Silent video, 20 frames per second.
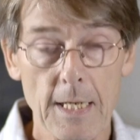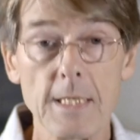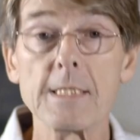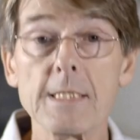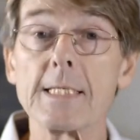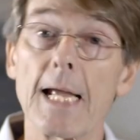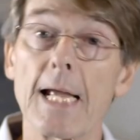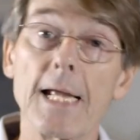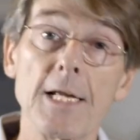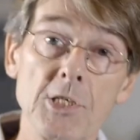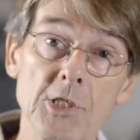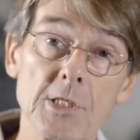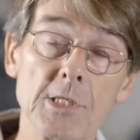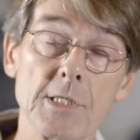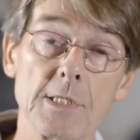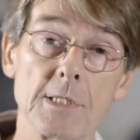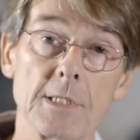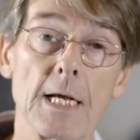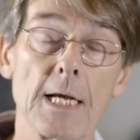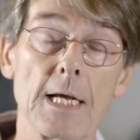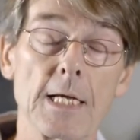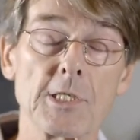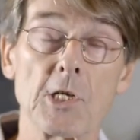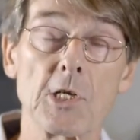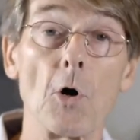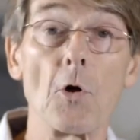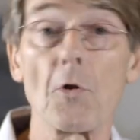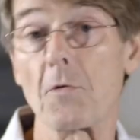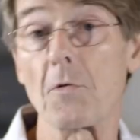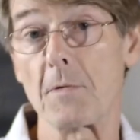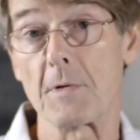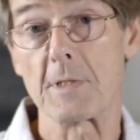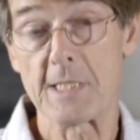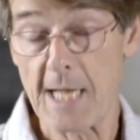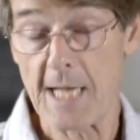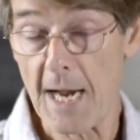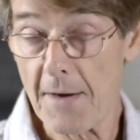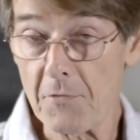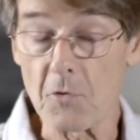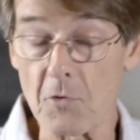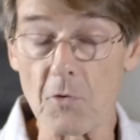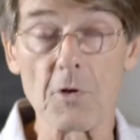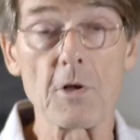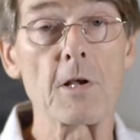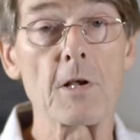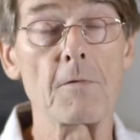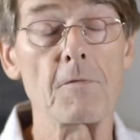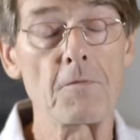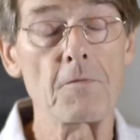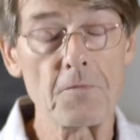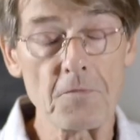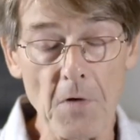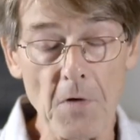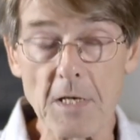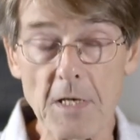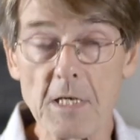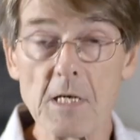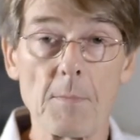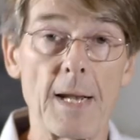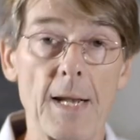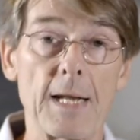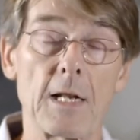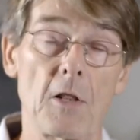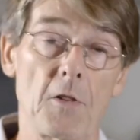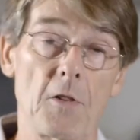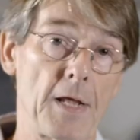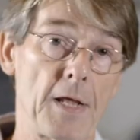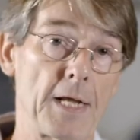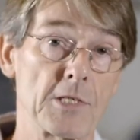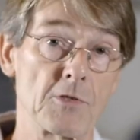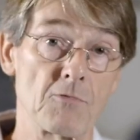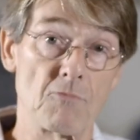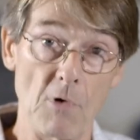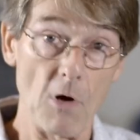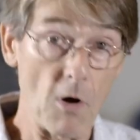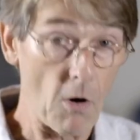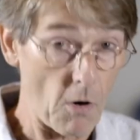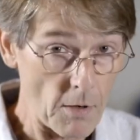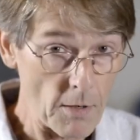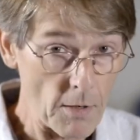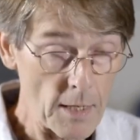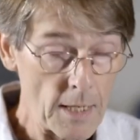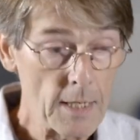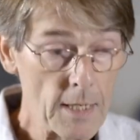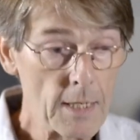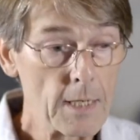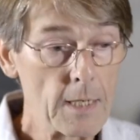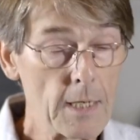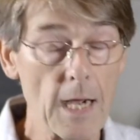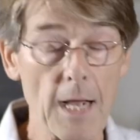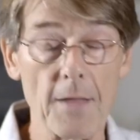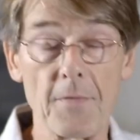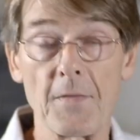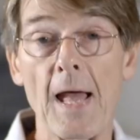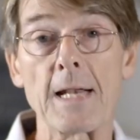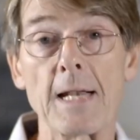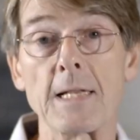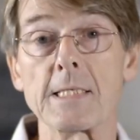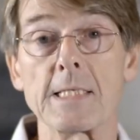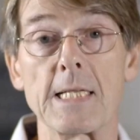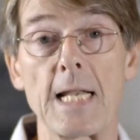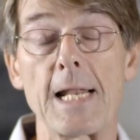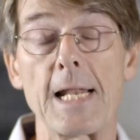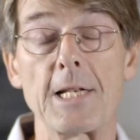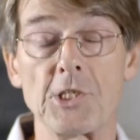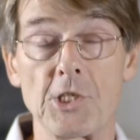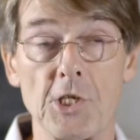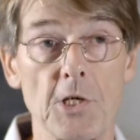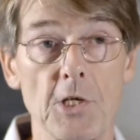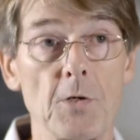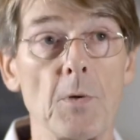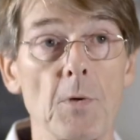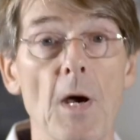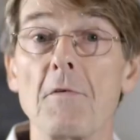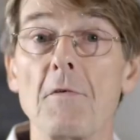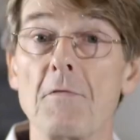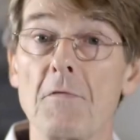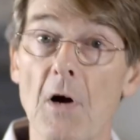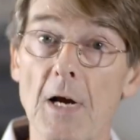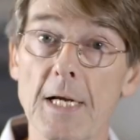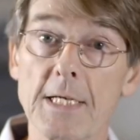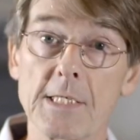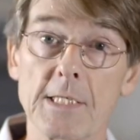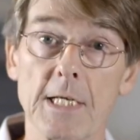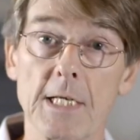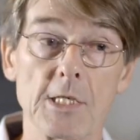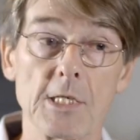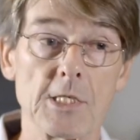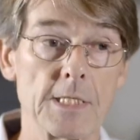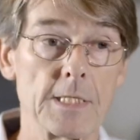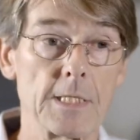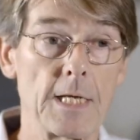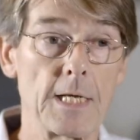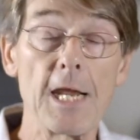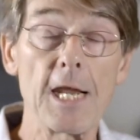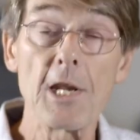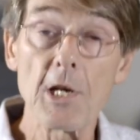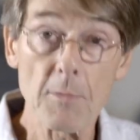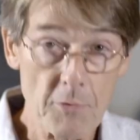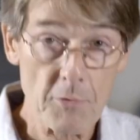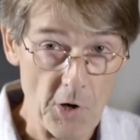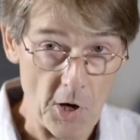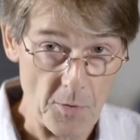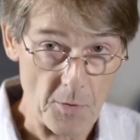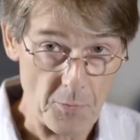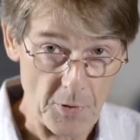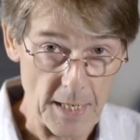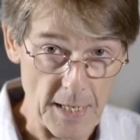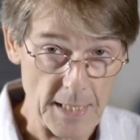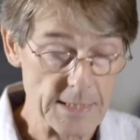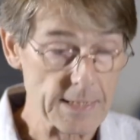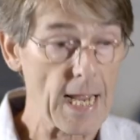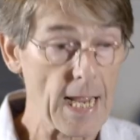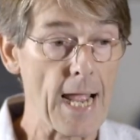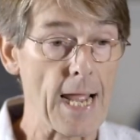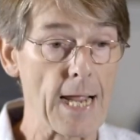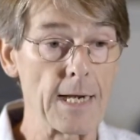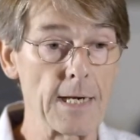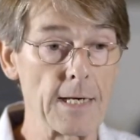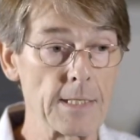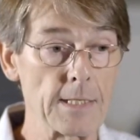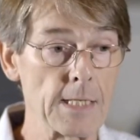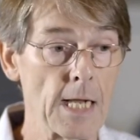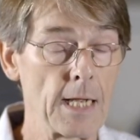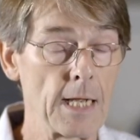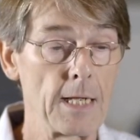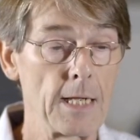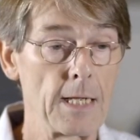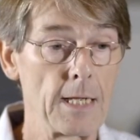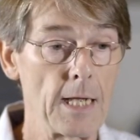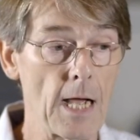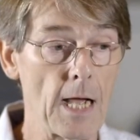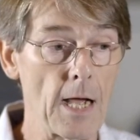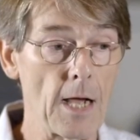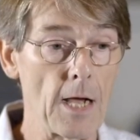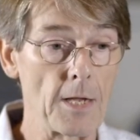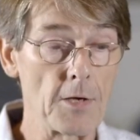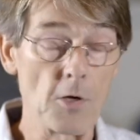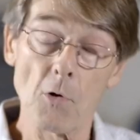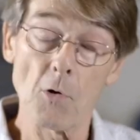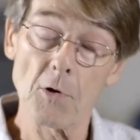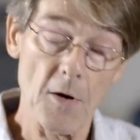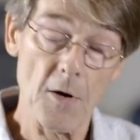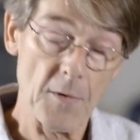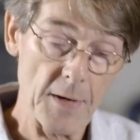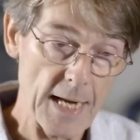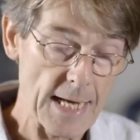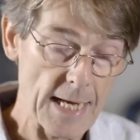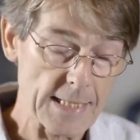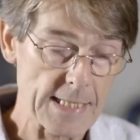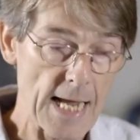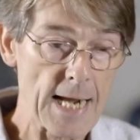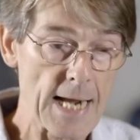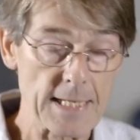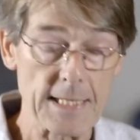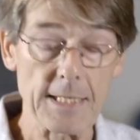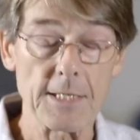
SAGE has, has got several fundamental things wrong, and that has led to advice that's inappropriate and uh, not only has had